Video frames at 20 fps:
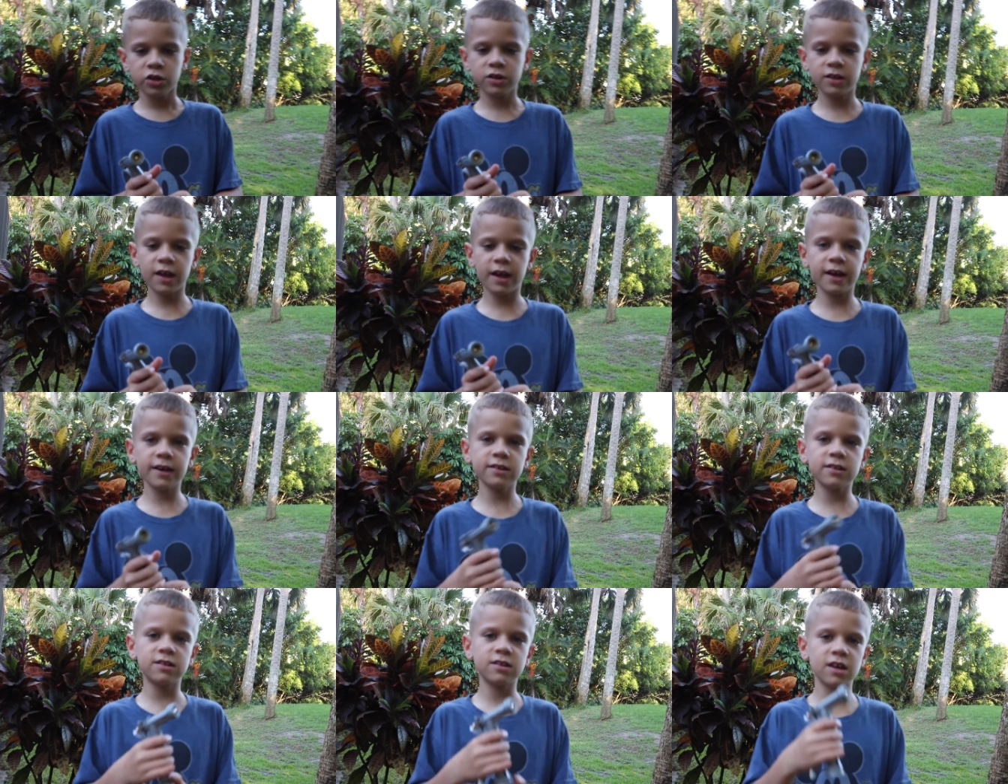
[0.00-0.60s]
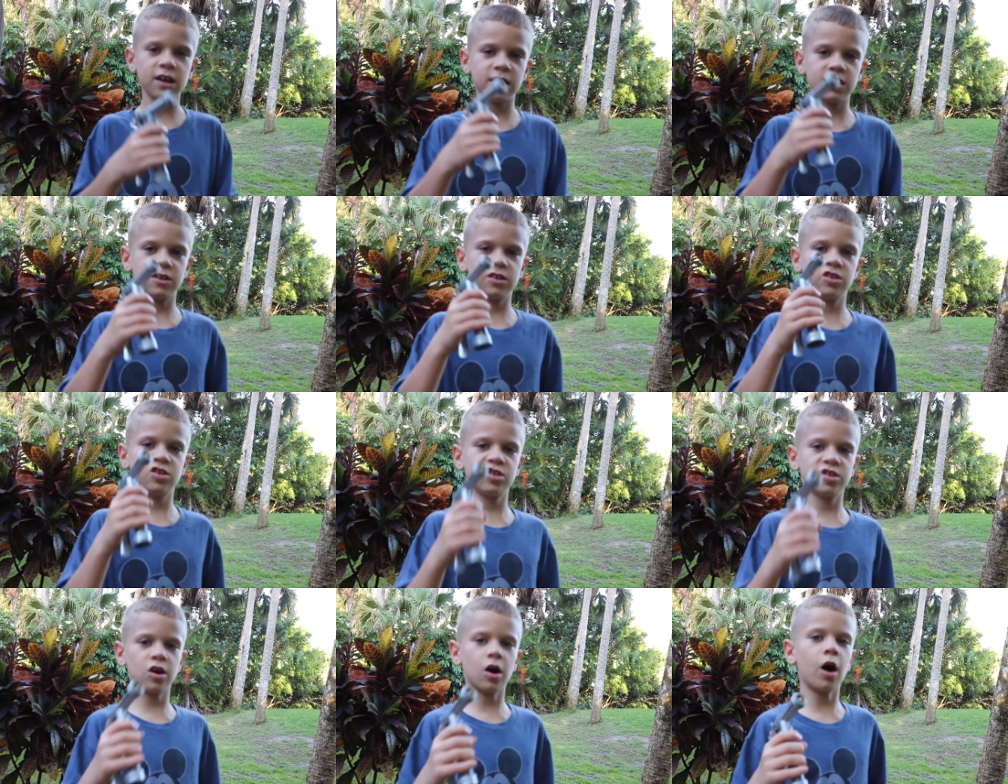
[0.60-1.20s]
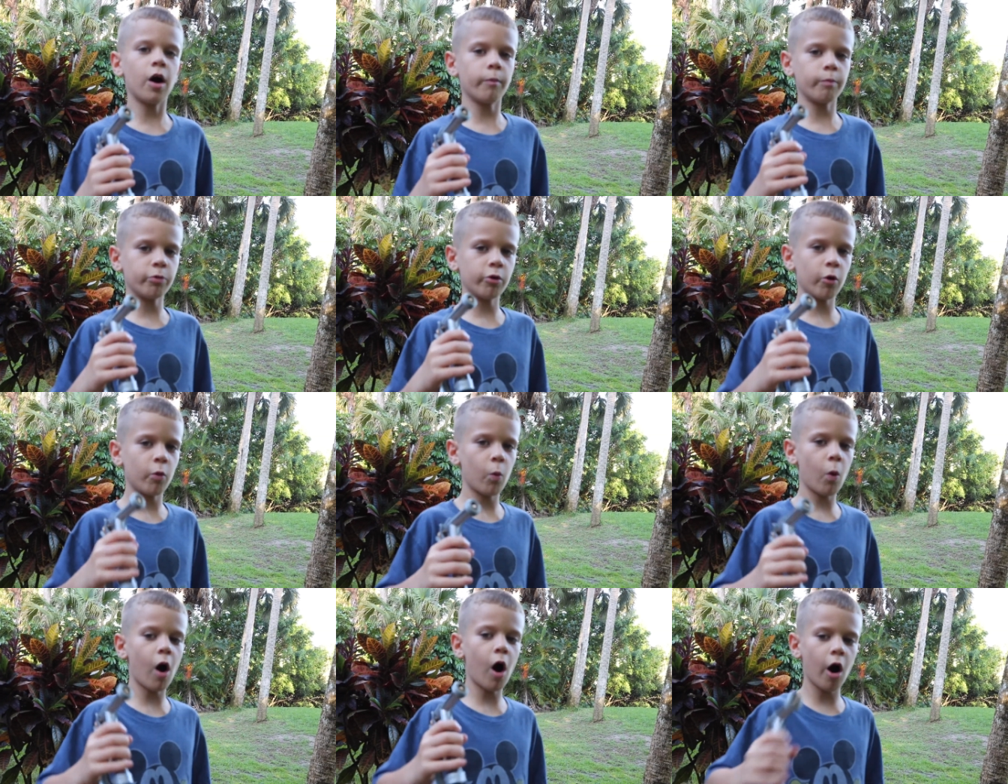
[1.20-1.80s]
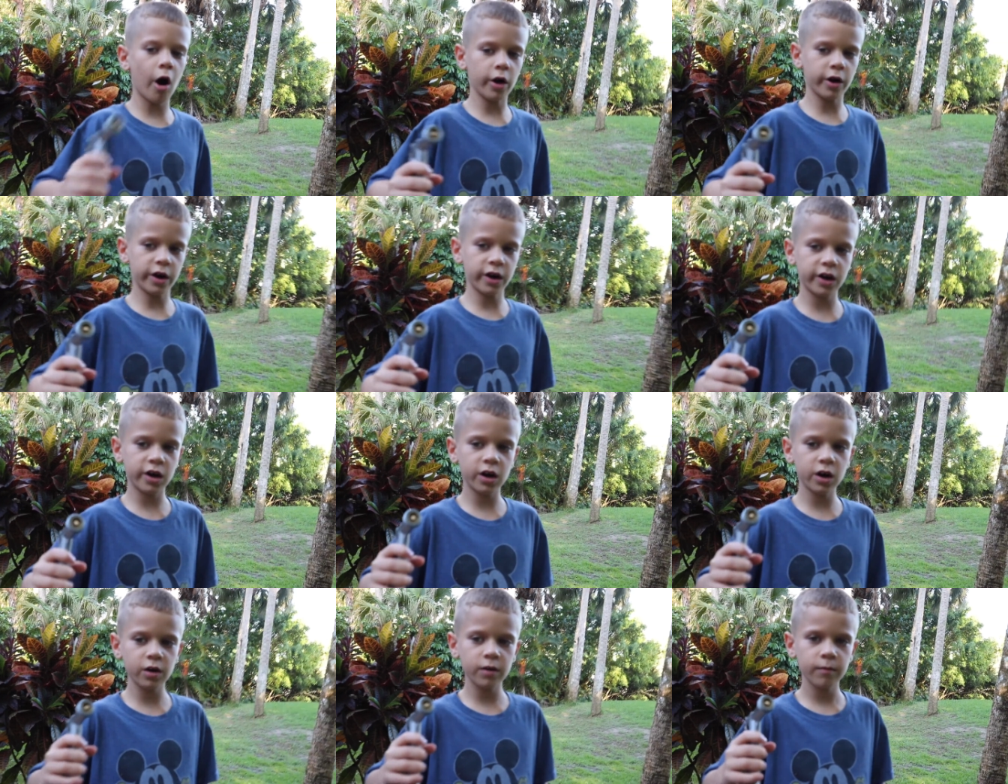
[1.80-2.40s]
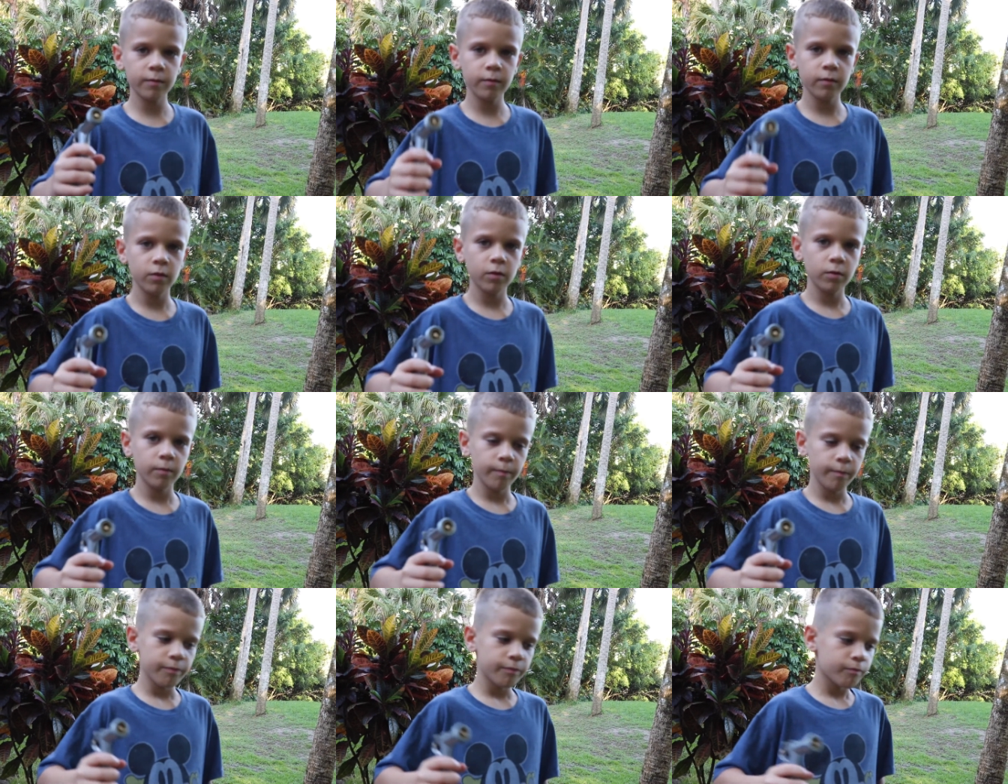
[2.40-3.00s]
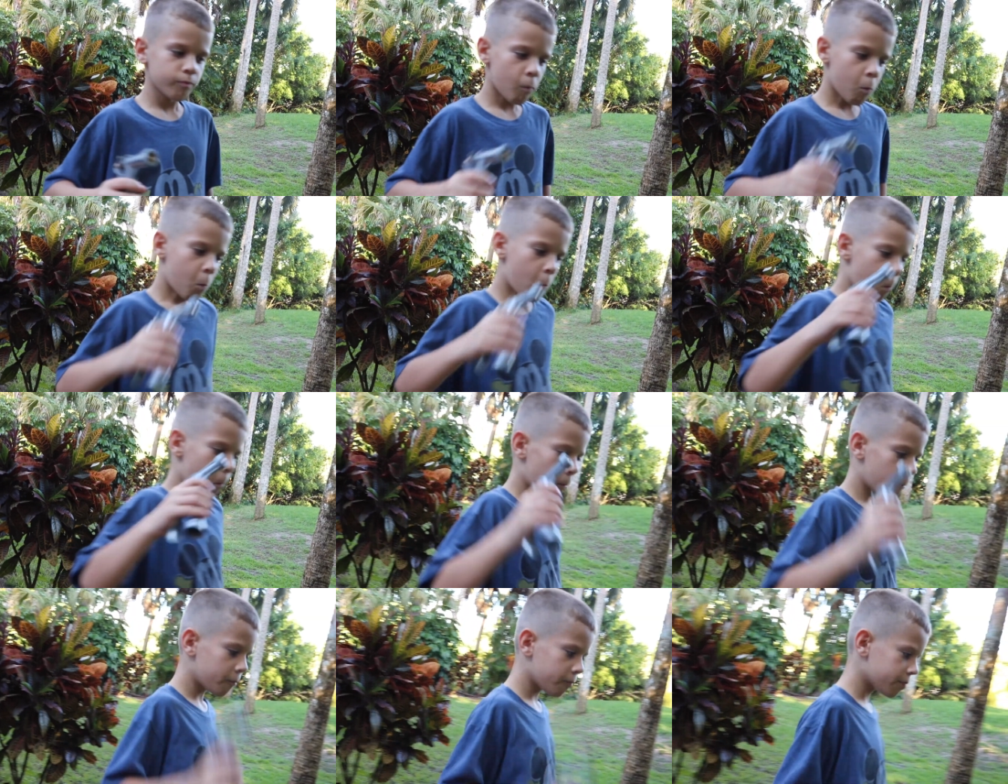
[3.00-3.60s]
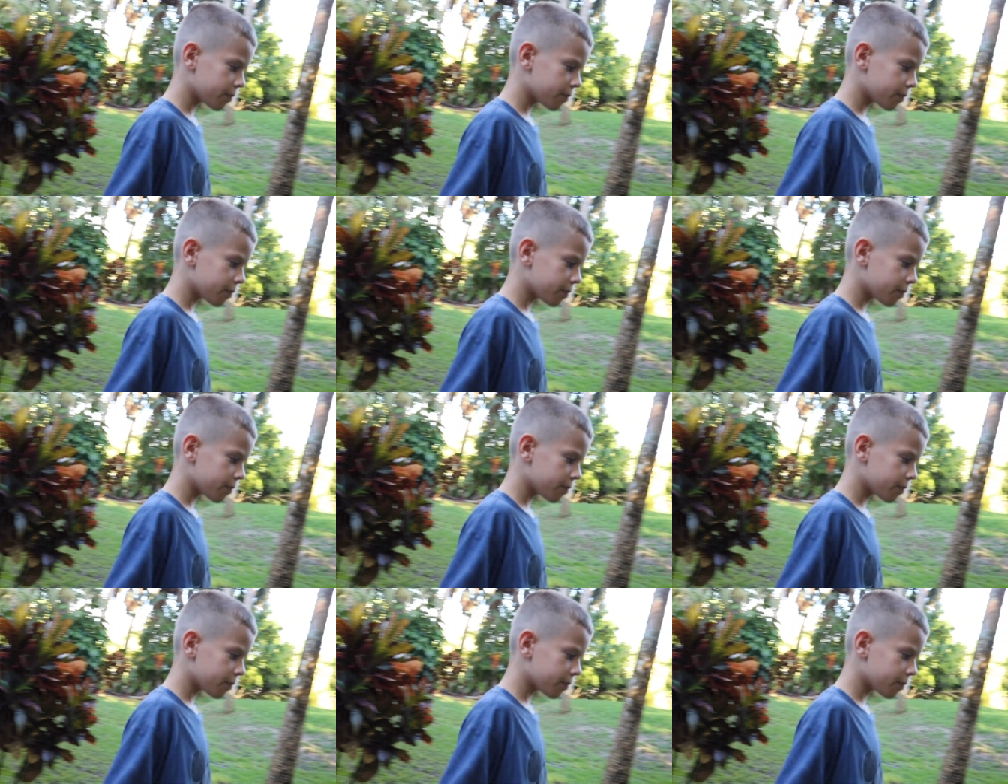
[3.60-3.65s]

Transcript: This can stop the water. Okay, sounds good.